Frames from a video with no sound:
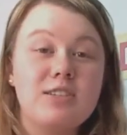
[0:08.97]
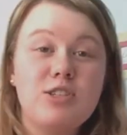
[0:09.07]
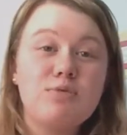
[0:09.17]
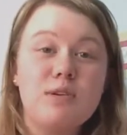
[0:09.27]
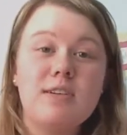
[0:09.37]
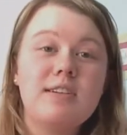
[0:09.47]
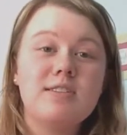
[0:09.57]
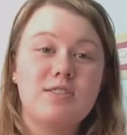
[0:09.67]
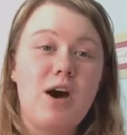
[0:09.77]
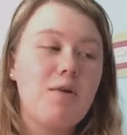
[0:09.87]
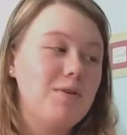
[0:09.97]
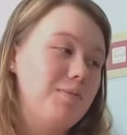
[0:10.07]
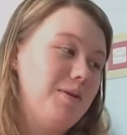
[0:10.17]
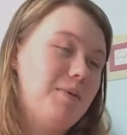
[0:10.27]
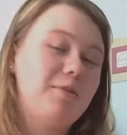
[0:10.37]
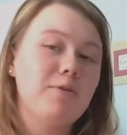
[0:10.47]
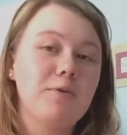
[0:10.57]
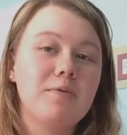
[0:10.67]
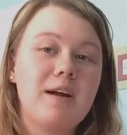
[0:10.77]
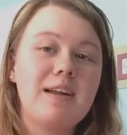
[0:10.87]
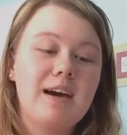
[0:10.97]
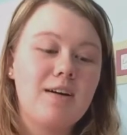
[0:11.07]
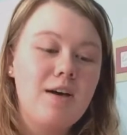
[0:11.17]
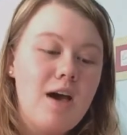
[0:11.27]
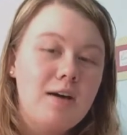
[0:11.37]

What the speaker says: she really does not want to be in my room right now.